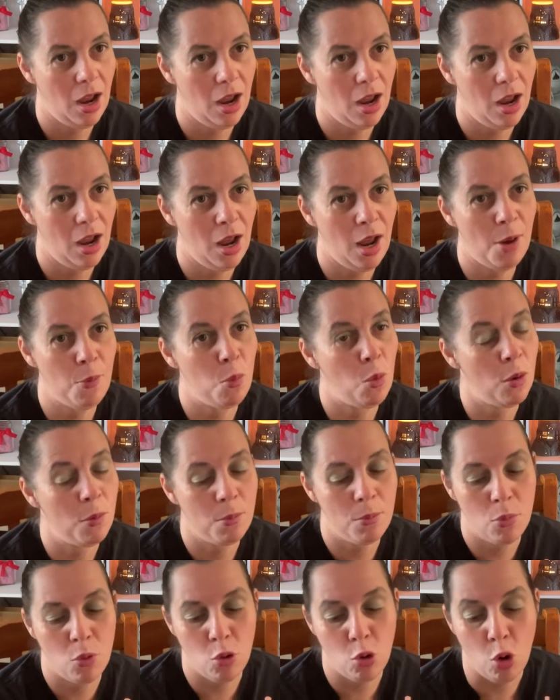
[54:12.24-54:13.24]
I want
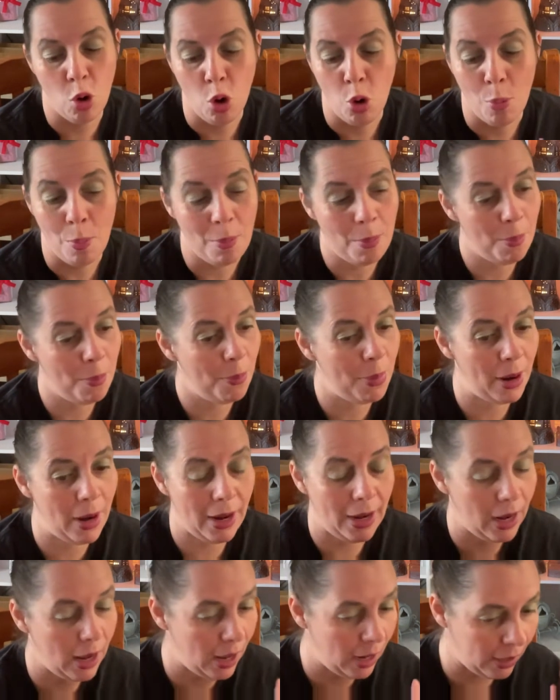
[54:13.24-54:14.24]
more but I
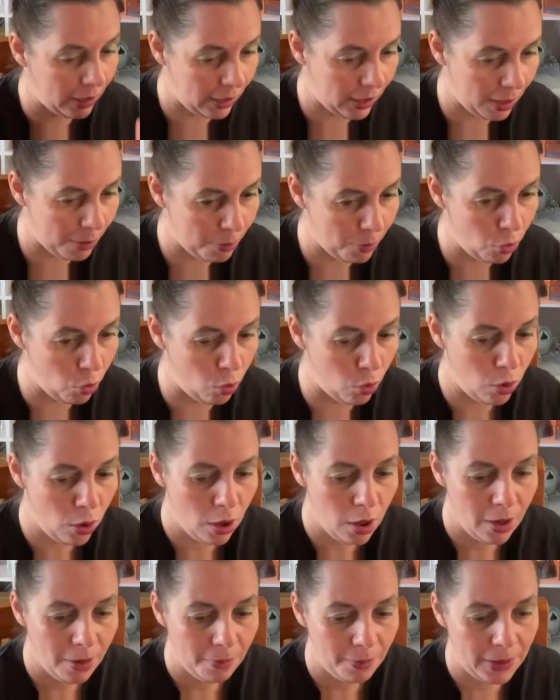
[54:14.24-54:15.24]
can't get more,
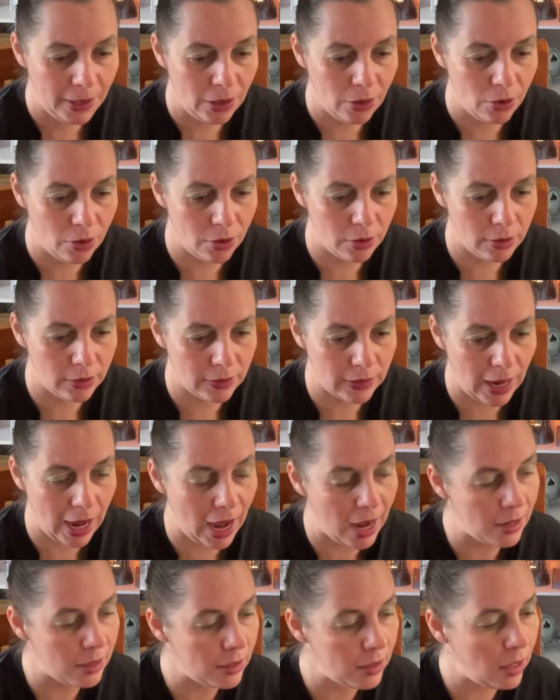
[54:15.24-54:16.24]
because
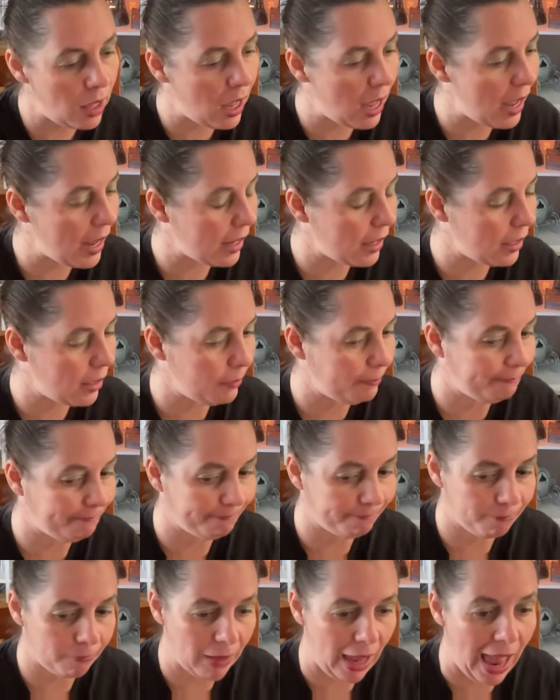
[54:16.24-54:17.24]
unlike
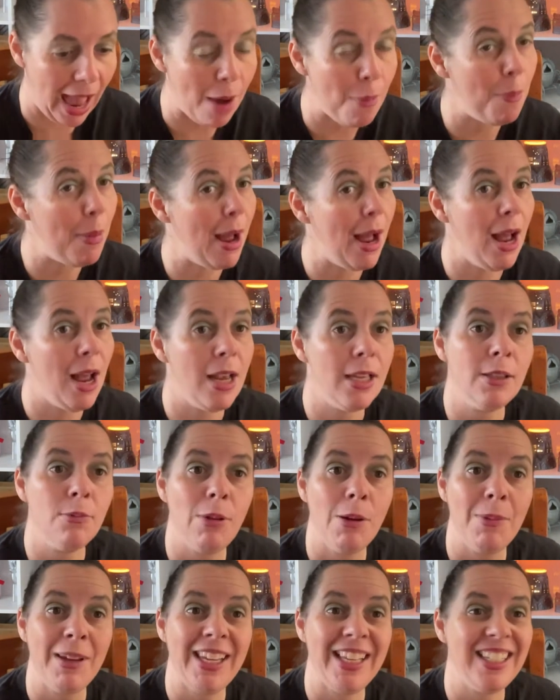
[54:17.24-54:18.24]
our bars where
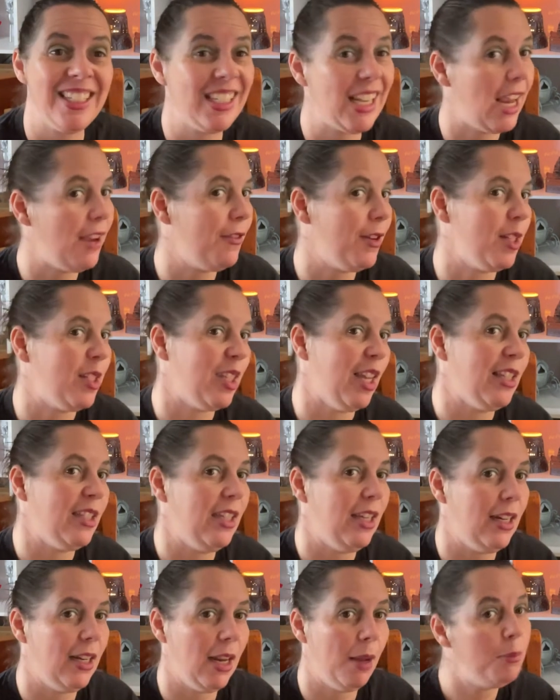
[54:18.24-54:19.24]
we can save in
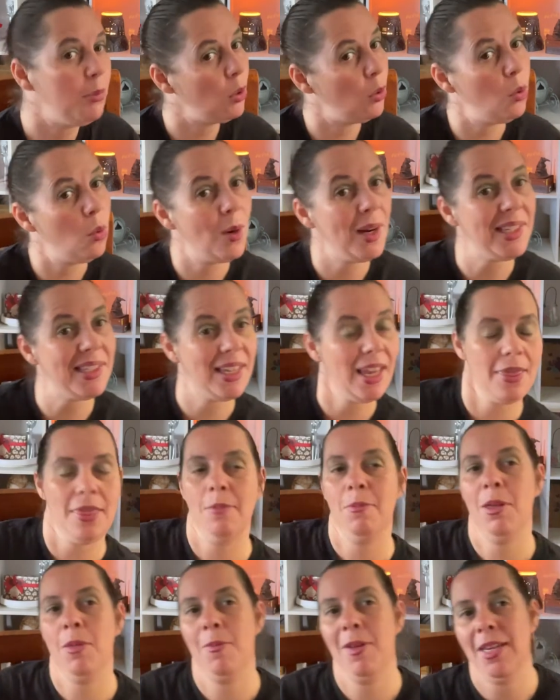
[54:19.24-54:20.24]
Scentsy Club to always get them
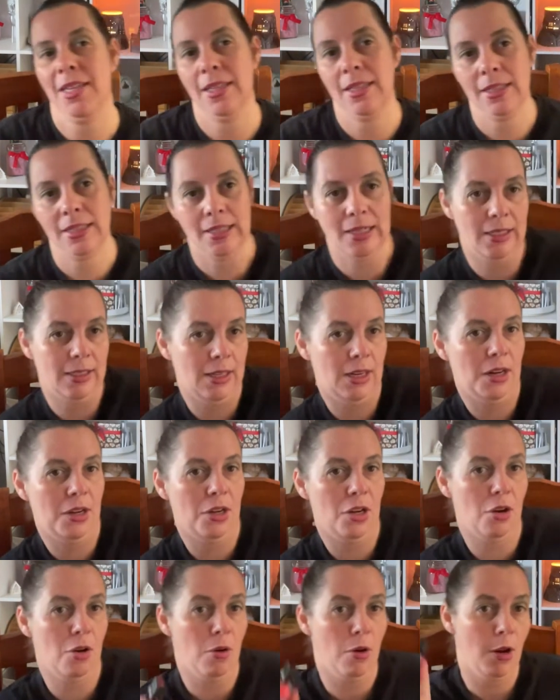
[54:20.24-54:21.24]
when we
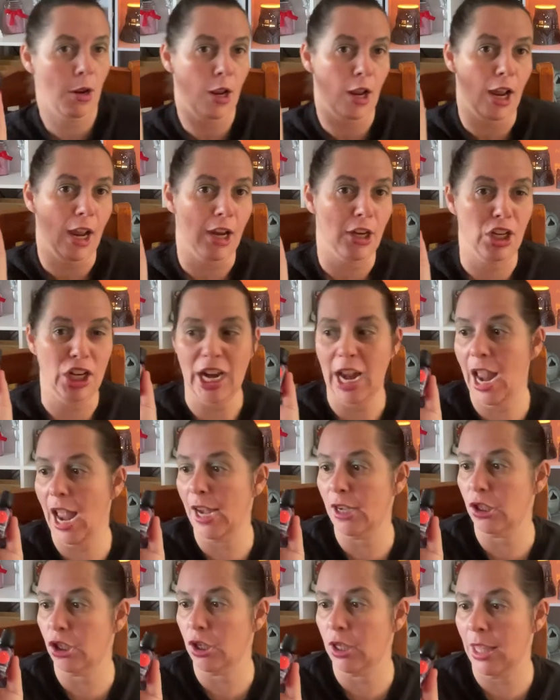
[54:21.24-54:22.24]
discontinue, you
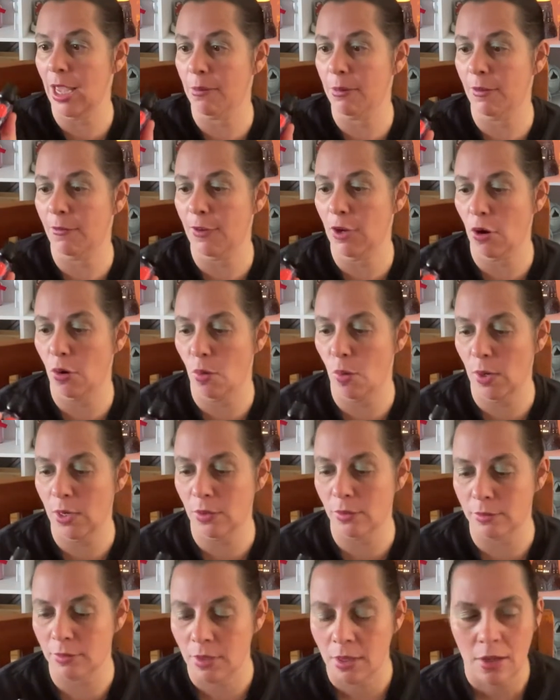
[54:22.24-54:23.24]
can't do that with your
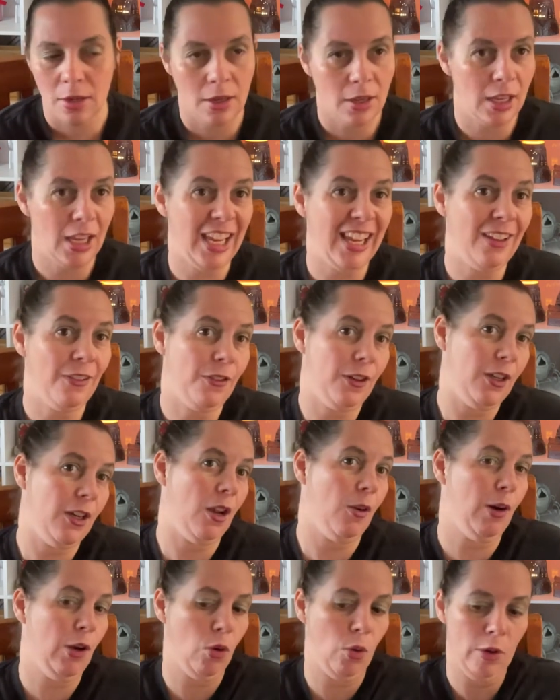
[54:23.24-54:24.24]
oils. If you
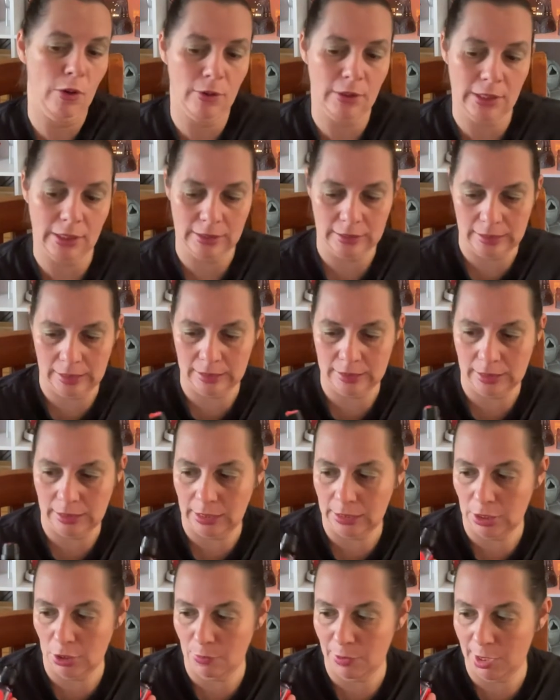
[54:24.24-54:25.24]
know an oil is
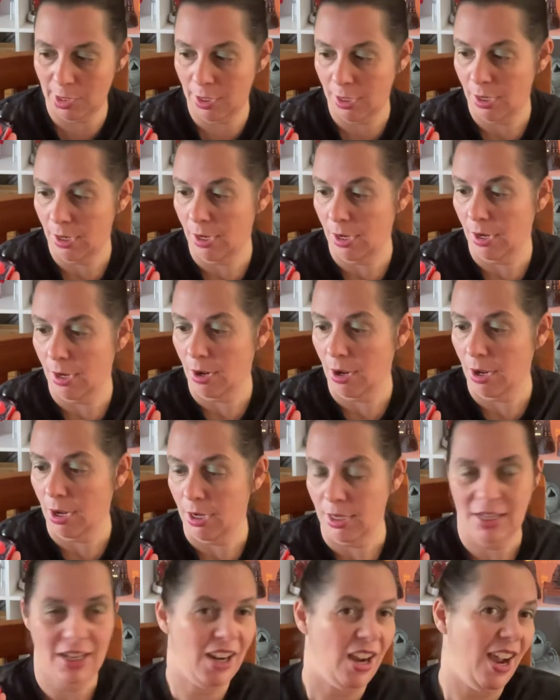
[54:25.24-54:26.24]
discontinuing,
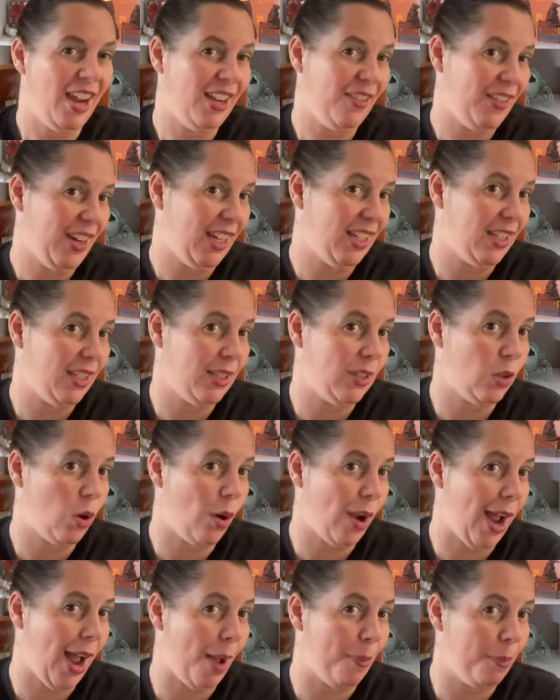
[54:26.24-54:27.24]
you kind of need to
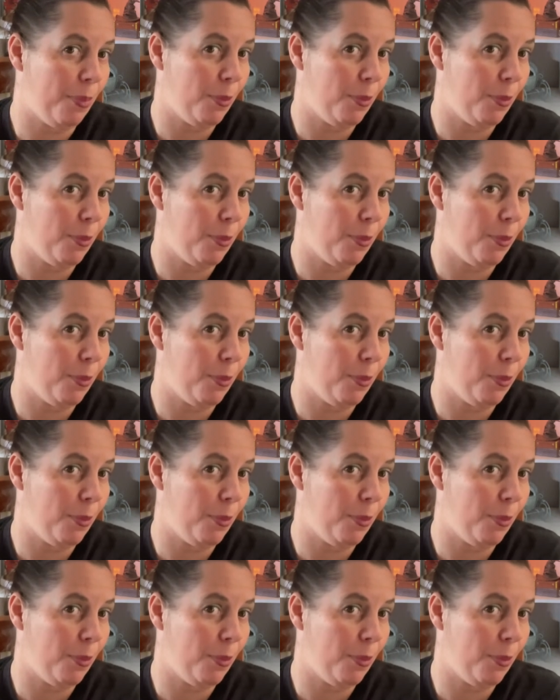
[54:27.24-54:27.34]
stock up